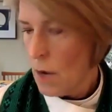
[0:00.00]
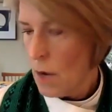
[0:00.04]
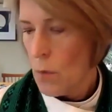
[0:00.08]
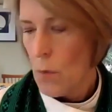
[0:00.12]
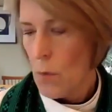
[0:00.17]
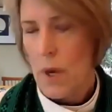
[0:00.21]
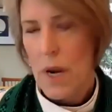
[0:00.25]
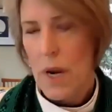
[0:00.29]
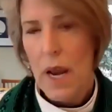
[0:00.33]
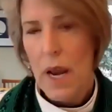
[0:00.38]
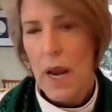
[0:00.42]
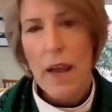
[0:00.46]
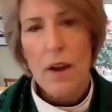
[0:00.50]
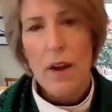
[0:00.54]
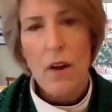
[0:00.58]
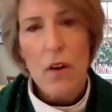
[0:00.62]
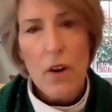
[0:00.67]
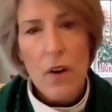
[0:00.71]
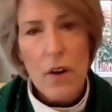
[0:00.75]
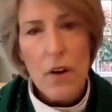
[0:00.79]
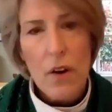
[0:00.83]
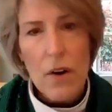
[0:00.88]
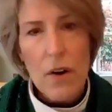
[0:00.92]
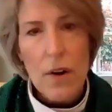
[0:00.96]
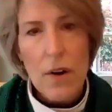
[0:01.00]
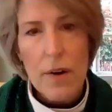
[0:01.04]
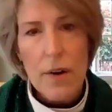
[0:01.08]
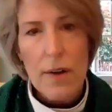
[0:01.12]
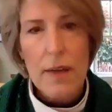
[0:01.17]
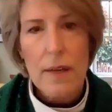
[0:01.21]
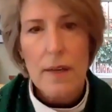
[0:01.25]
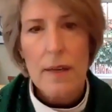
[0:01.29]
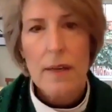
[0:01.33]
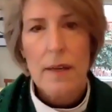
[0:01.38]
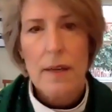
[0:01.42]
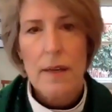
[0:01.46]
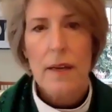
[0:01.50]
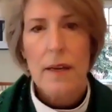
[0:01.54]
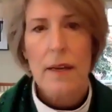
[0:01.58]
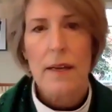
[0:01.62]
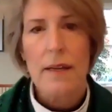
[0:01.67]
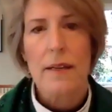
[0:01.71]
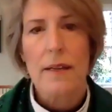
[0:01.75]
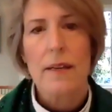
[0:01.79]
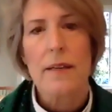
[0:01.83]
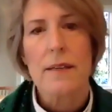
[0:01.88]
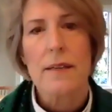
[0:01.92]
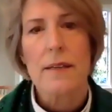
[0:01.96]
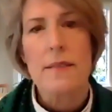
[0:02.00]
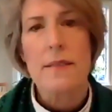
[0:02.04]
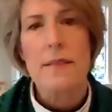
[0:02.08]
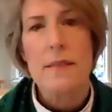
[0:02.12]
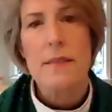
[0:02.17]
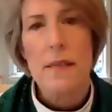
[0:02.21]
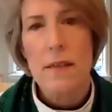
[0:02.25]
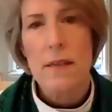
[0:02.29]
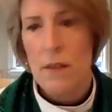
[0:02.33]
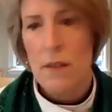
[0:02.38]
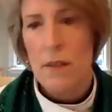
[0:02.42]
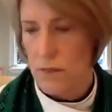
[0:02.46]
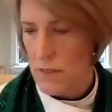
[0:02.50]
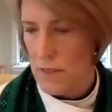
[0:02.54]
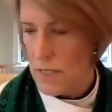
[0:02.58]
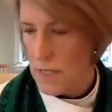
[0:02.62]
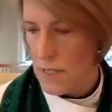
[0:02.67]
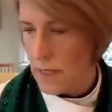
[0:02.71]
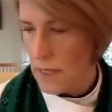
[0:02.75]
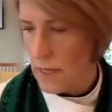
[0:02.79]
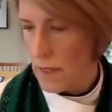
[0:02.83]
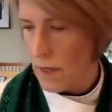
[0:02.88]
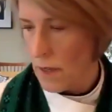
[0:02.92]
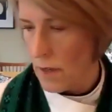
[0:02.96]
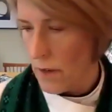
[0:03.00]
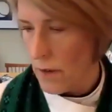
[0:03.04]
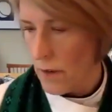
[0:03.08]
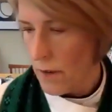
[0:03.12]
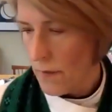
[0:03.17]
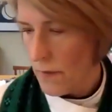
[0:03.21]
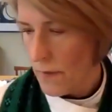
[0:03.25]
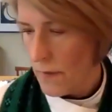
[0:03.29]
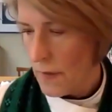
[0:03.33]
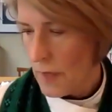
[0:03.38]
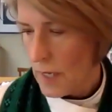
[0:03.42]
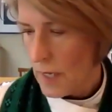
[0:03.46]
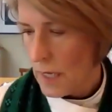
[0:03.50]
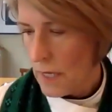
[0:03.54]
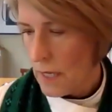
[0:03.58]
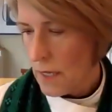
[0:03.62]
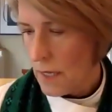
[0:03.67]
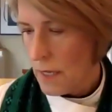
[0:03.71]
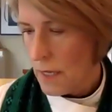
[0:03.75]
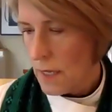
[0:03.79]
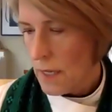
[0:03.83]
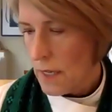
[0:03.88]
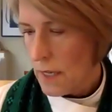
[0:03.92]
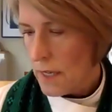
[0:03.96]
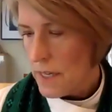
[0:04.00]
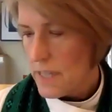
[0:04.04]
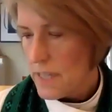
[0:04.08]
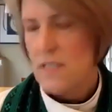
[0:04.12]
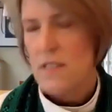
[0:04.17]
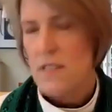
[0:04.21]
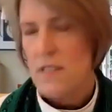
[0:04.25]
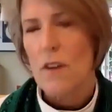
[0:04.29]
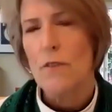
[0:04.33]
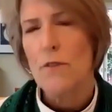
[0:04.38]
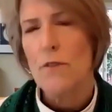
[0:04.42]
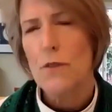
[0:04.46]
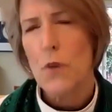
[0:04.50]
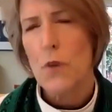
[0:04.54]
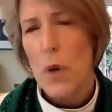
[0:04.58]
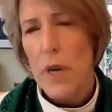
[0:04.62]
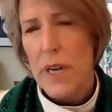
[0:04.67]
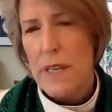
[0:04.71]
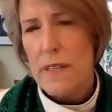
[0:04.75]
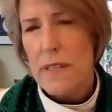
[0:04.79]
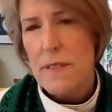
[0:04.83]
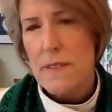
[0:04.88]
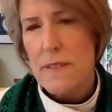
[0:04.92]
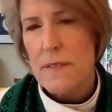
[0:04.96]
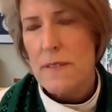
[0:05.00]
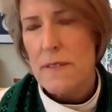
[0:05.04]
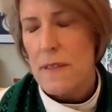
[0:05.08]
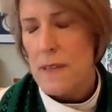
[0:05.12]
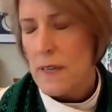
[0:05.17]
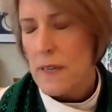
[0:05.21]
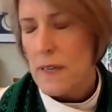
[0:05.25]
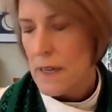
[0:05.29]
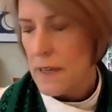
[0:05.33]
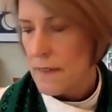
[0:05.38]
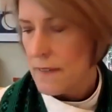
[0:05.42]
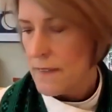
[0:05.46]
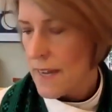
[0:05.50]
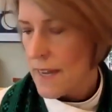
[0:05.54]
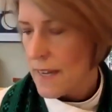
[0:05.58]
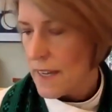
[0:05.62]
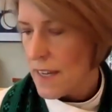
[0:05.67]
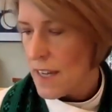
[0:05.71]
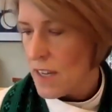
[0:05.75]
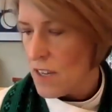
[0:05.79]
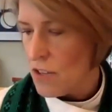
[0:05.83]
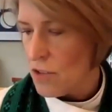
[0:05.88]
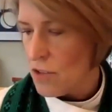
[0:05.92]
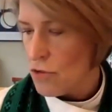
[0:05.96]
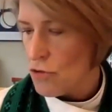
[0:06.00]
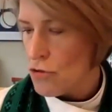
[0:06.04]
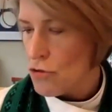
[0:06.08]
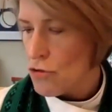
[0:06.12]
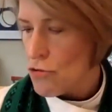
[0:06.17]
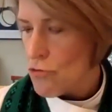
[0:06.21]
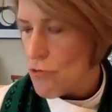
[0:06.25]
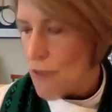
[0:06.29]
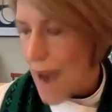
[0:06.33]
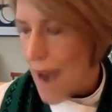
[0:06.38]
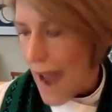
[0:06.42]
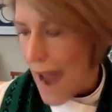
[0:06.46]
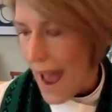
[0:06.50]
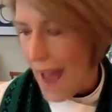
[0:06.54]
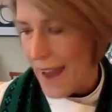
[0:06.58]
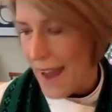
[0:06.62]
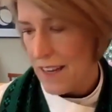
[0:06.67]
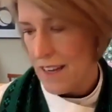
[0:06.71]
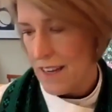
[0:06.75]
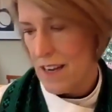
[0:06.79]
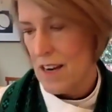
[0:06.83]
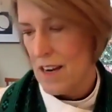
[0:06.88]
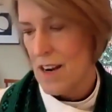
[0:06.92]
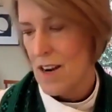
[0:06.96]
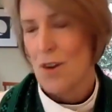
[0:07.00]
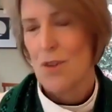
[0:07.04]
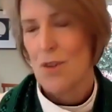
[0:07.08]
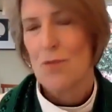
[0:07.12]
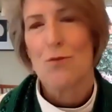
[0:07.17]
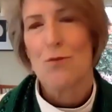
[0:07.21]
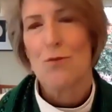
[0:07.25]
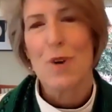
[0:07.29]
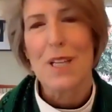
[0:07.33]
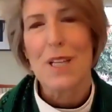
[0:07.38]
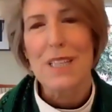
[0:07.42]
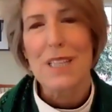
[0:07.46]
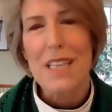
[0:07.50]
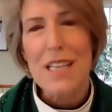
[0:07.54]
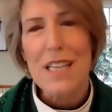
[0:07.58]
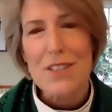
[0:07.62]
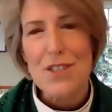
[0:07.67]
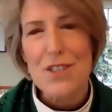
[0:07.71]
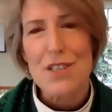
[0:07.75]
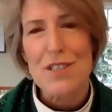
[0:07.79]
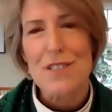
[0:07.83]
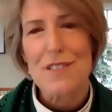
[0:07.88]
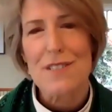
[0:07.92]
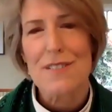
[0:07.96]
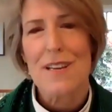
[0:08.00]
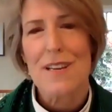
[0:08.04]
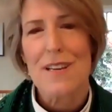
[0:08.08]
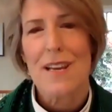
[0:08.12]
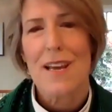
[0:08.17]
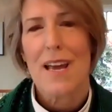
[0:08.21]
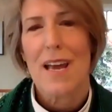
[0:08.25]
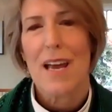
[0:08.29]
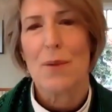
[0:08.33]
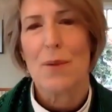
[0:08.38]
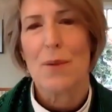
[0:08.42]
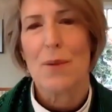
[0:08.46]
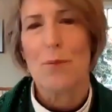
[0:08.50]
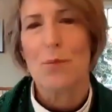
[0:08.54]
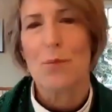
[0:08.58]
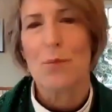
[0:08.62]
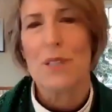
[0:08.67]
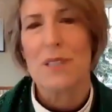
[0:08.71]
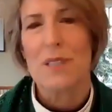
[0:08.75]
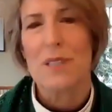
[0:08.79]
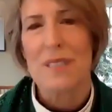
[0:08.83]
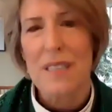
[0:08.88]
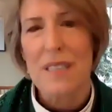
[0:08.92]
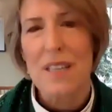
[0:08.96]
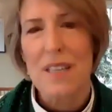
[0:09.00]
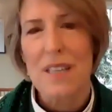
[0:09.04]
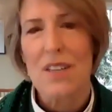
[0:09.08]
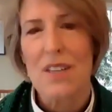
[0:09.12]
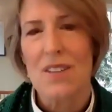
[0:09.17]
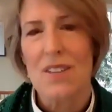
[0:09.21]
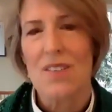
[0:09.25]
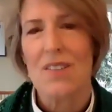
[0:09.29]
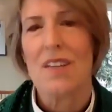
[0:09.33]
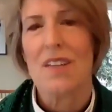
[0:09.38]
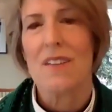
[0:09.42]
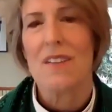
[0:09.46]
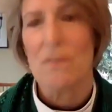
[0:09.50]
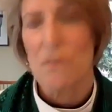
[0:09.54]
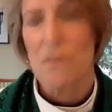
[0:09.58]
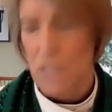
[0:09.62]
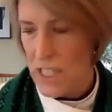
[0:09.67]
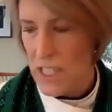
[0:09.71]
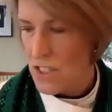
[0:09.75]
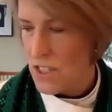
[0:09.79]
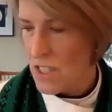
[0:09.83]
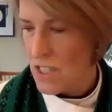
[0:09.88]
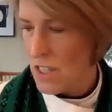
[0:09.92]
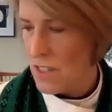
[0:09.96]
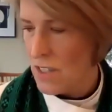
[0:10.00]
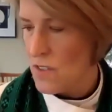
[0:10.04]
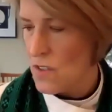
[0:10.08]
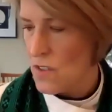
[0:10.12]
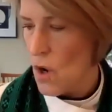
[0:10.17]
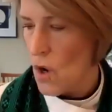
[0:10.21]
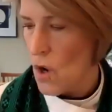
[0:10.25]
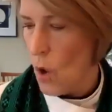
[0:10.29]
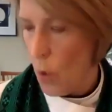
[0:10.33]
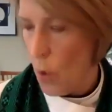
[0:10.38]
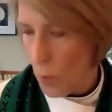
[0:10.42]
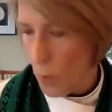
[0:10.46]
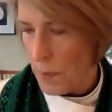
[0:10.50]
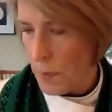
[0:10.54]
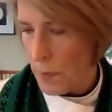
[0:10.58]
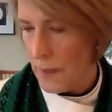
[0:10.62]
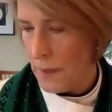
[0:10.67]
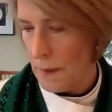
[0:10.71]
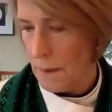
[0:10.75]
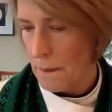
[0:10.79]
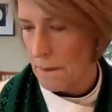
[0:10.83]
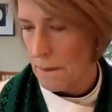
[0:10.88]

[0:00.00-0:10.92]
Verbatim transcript: What I heard and continue to hear is a voice that can crack religious and political convictions open,